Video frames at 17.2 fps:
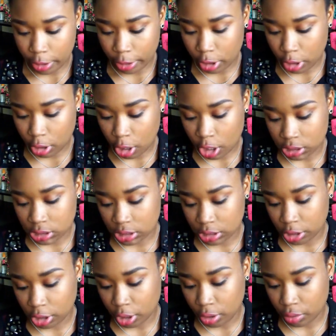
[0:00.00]
Gloss
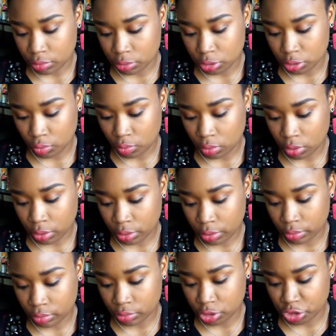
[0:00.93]
and Go Duo.